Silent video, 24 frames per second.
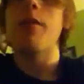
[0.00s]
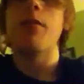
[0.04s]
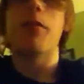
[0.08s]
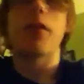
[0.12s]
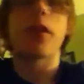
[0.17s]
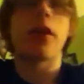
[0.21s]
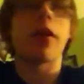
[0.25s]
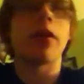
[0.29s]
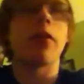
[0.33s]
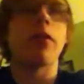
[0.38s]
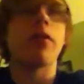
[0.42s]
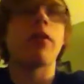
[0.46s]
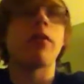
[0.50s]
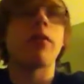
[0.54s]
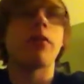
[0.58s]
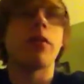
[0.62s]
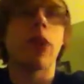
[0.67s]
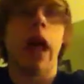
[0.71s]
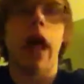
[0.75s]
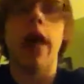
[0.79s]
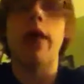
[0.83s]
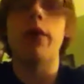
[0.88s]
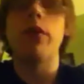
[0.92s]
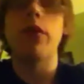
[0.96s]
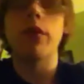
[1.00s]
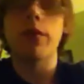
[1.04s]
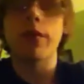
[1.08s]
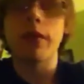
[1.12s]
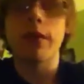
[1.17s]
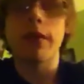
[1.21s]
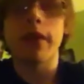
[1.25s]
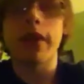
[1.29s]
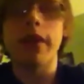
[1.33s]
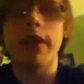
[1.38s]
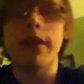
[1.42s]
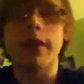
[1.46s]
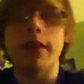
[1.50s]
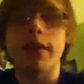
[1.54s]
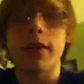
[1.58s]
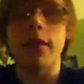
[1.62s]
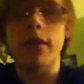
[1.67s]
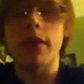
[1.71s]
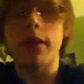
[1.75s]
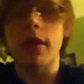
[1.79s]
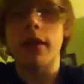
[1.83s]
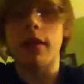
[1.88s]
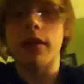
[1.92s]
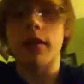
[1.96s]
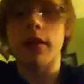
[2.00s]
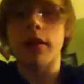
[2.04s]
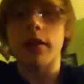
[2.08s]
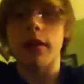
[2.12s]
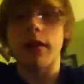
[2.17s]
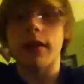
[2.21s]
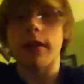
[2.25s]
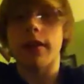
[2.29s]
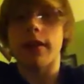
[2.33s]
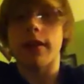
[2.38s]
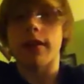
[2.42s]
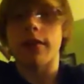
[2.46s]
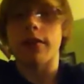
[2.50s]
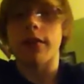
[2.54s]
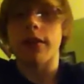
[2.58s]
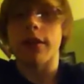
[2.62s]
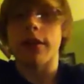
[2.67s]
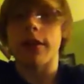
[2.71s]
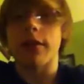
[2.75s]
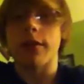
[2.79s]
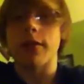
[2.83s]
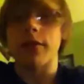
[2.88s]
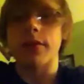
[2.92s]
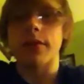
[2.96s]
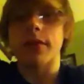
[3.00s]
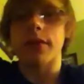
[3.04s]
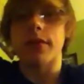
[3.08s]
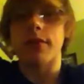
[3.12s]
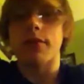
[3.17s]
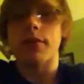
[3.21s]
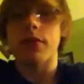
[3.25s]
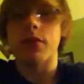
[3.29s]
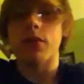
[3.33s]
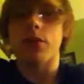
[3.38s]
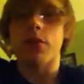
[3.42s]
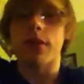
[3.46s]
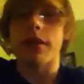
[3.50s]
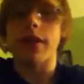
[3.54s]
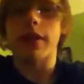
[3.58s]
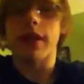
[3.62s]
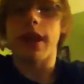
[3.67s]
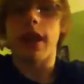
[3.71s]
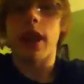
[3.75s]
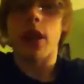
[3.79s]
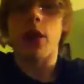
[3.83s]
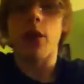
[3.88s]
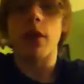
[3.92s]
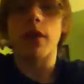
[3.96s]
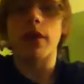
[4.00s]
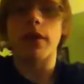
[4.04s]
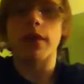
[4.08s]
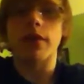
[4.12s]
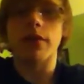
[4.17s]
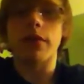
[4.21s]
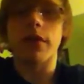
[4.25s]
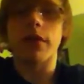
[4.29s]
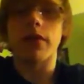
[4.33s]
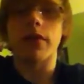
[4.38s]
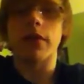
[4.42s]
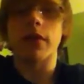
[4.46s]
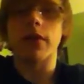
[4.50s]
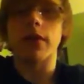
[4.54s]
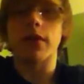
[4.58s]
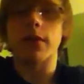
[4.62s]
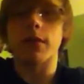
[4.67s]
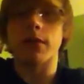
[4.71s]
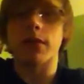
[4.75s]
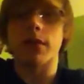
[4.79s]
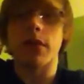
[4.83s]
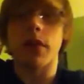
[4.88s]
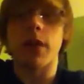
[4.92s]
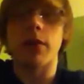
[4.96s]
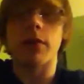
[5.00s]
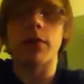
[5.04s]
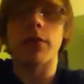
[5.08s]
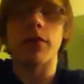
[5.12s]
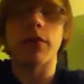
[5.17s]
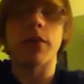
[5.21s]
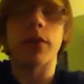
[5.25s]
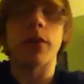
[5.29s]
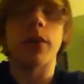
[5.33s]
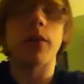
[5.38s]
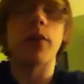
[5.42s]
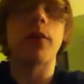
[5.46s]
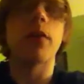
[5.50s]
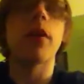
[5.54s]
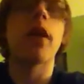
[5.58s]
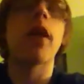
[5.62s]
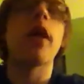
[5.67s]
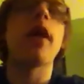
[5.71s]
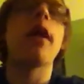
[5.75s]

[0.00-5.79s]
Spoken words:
but I will be making little videos between now and the 50th subscriber video,